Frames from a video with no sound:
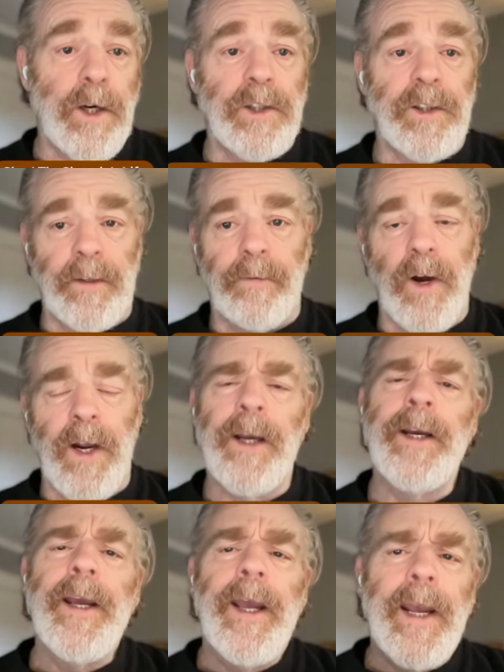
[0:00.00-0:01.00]
delivering.
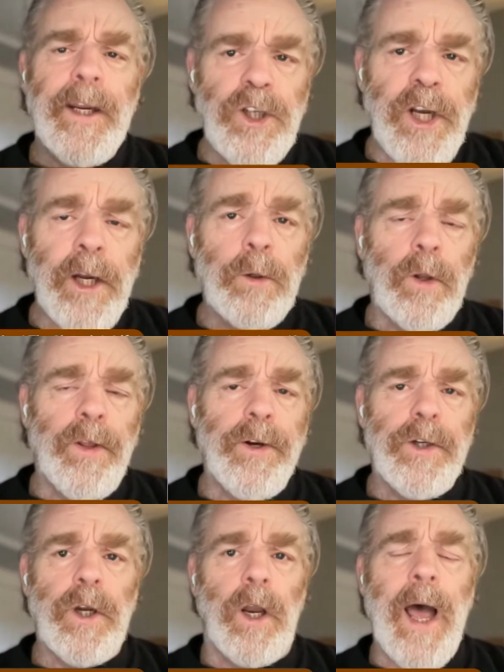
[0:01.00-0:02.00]
In general,
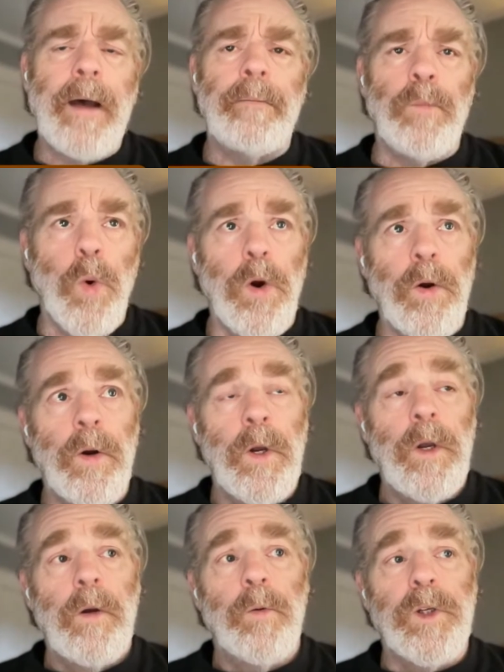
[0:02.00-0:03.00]
there's a lot more
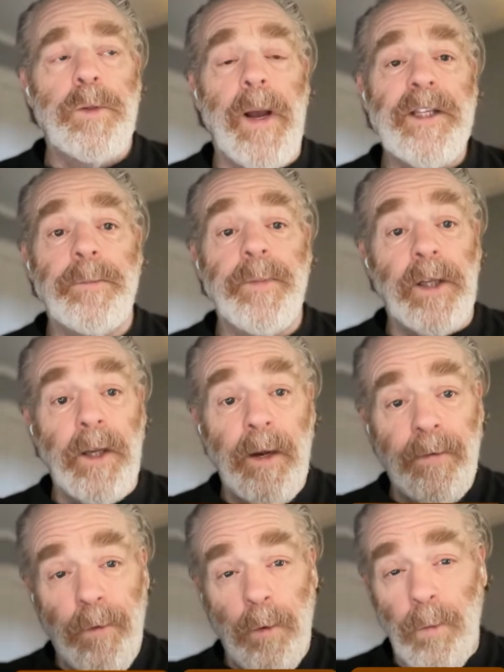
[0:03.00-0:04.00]
responsibility
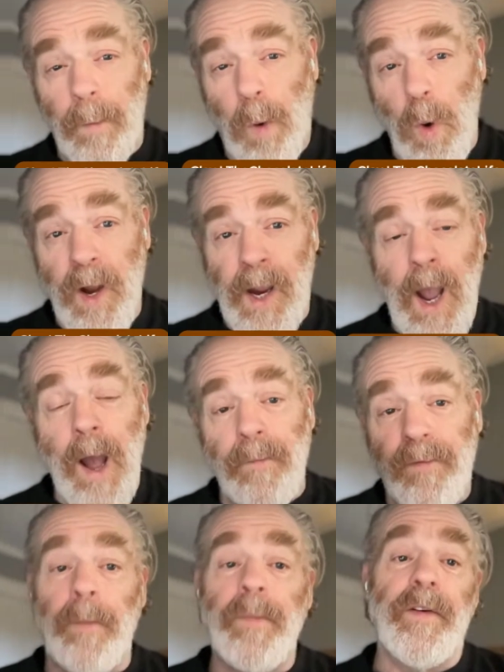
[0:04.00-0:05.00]
for reporting up
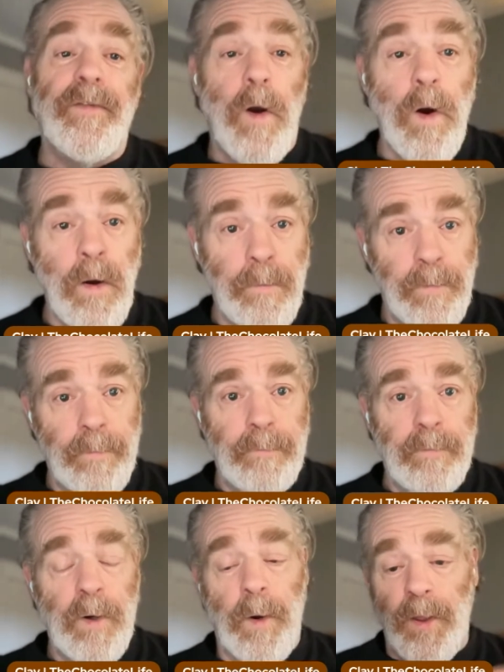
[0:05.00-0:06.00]
from the farm,
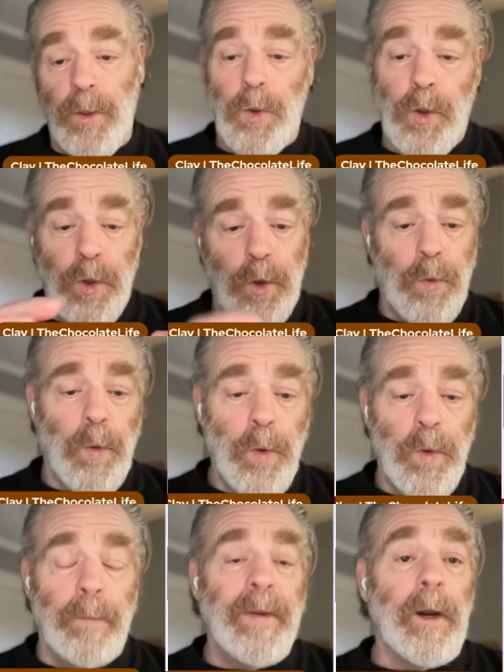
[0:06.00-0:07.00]
right, through
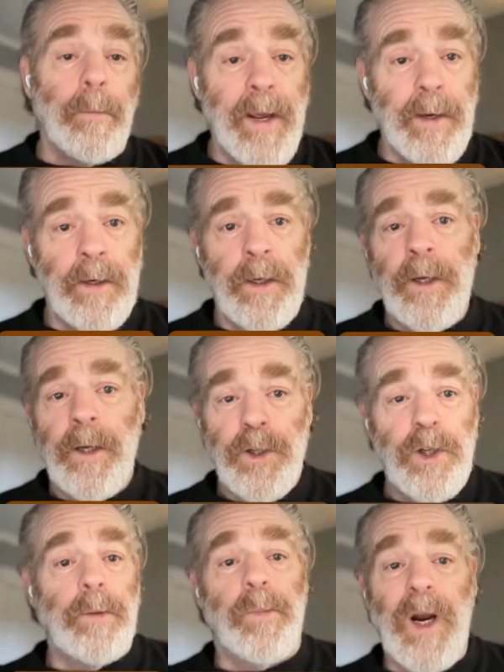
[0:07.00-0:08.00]
the middlemen
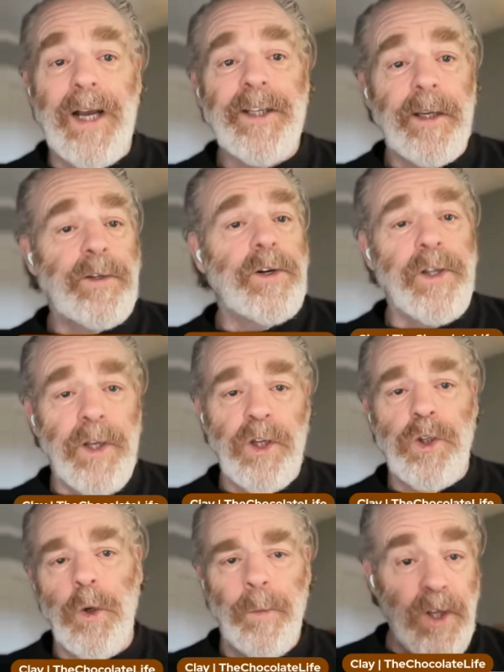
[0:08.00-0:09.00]
to the processor to the
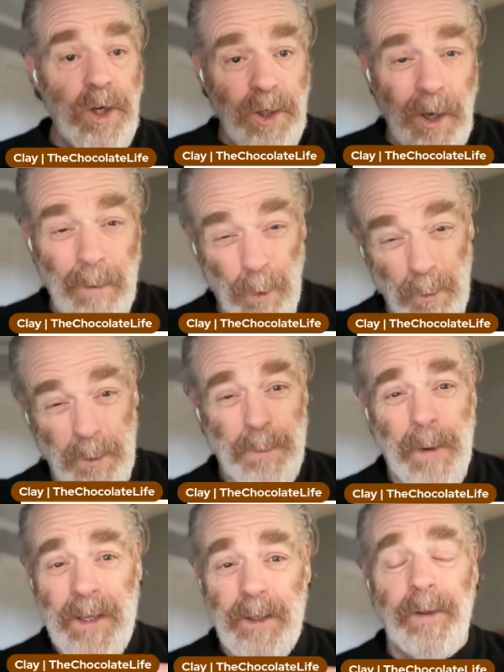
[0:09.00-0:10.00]
consumer. There's a lot more
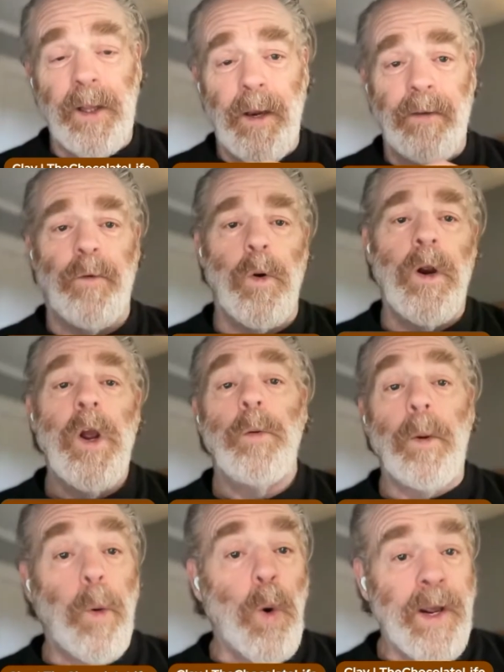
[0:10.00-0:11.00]
responsibility for
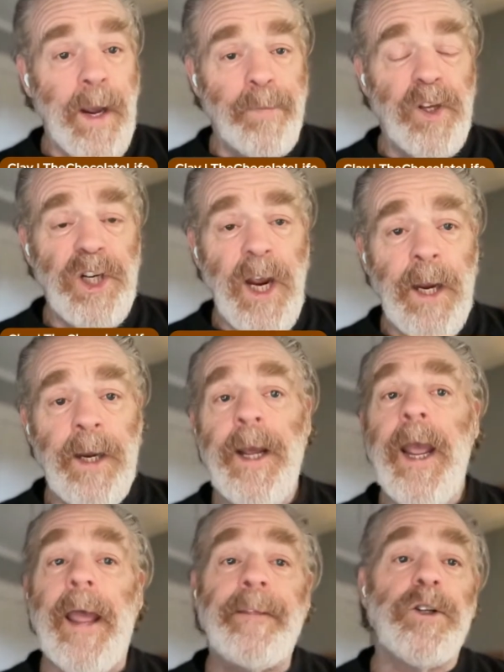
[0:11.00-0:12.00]
reporting up the chain,
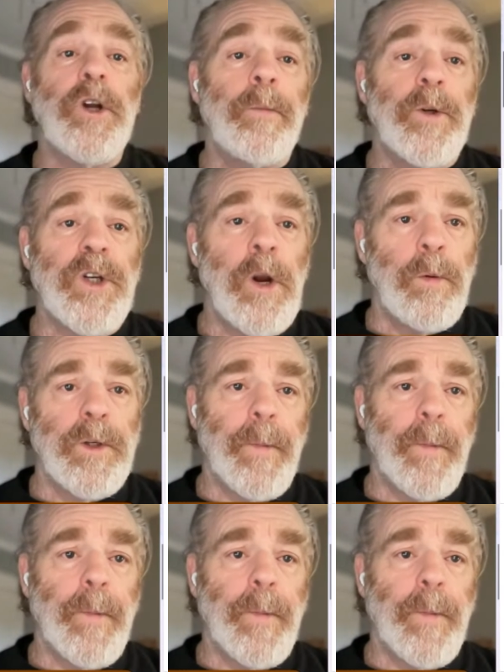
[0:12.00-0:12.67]
and there's almost no